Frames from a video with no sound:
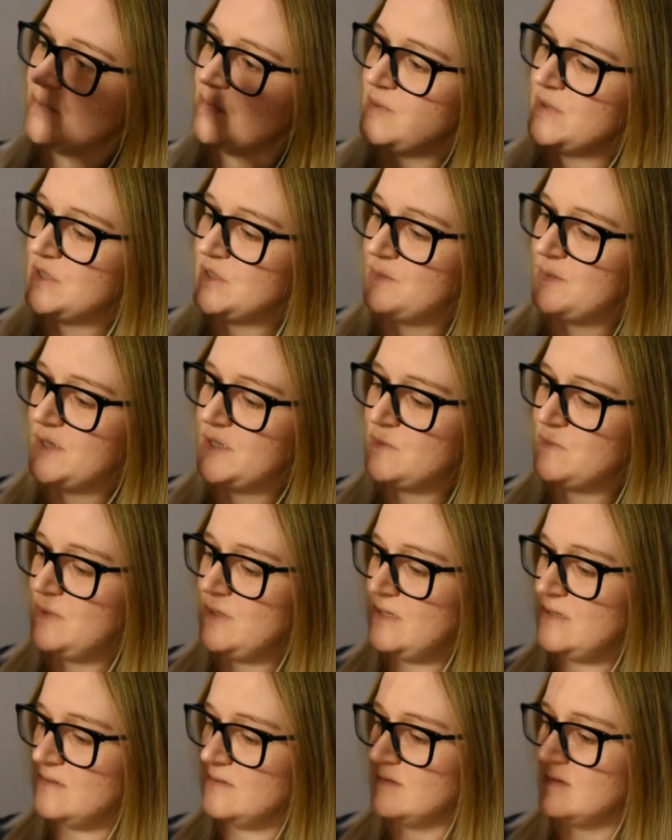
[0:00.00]
which makes
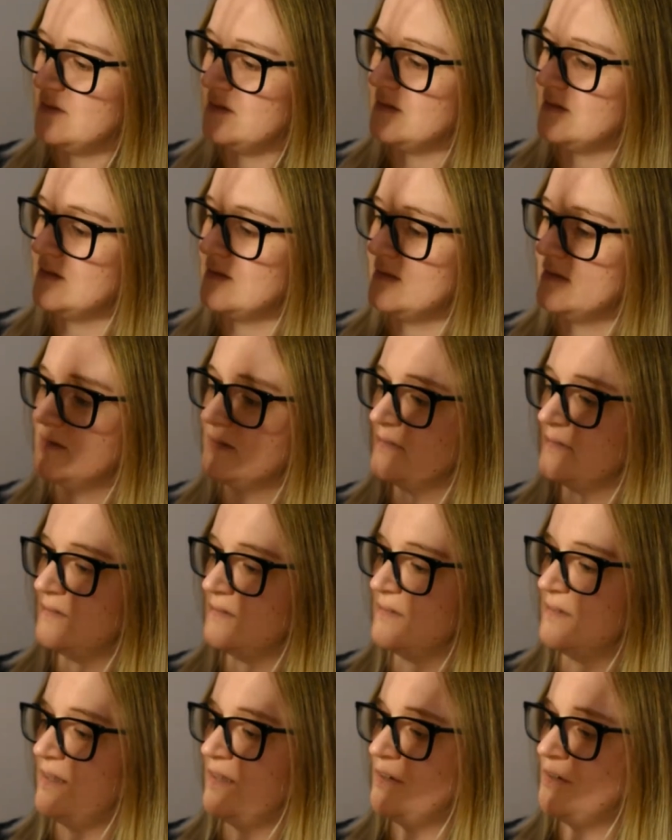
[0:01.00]
me
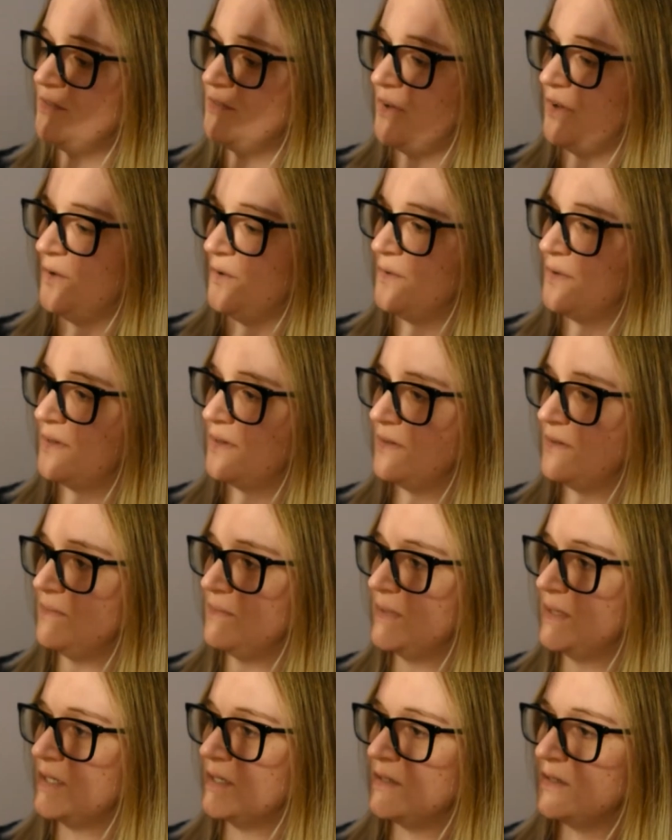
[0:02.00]
love owning them,
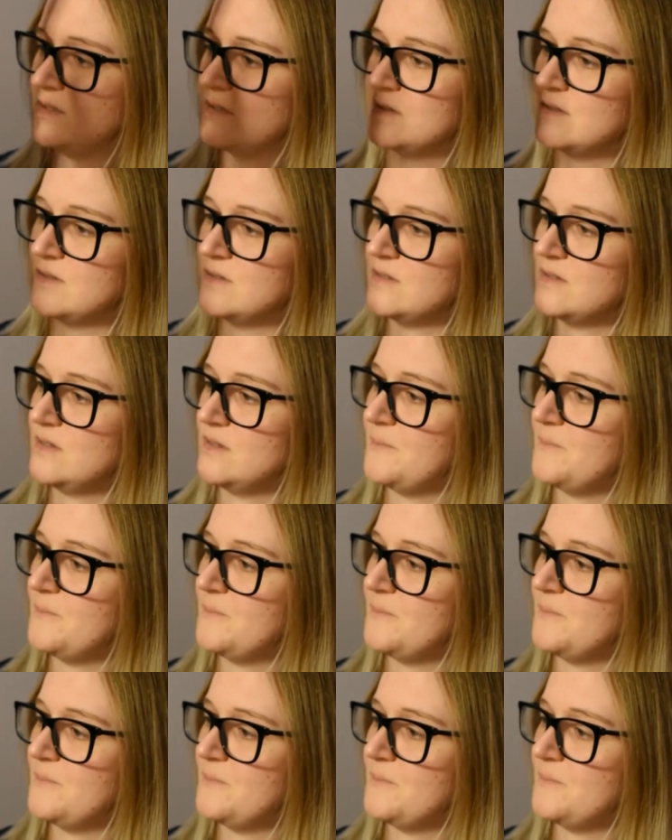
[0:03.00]
because